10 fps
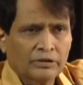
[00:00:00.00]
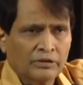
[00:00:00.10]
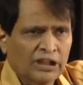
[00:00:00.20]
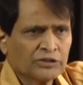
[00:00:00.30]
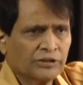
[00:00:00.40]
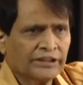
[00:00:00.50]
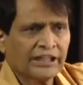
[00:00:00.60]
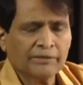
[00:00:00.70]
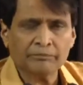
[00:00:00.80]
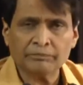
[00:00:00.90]
trucks
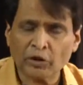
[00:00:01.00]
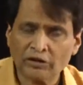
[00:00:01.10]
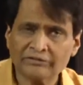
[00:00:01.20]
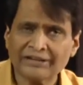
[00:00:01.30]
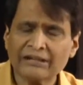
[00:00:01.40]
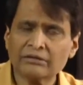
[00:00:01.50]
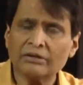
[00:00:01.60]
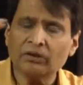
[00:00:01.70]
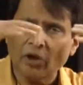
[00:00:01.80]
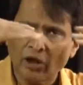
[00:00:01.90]
waiting, and because of that,
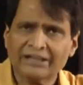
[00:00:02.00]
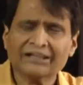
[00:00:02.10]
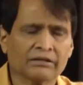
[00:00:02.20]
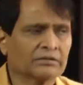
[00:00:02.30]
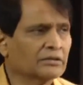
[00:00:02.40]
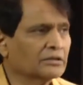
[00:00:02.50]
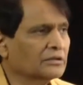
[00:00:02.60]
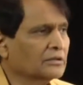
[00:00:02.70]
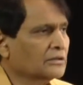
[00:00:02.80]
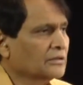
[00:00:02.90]
all other
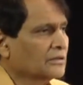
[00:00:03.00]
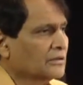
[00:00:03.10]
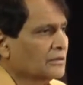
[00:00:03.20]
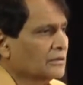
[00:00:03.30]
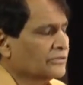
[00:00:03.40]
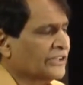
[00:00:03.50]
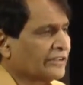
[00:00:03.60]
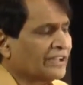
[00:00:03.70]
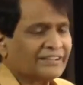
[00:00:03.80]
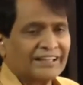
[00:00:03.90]

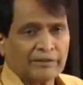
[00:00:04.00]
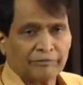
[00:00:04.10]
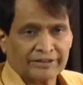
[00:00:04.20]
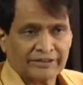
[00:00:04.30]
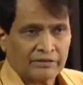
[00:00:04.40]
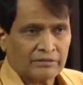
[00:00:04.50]
sectors get affected.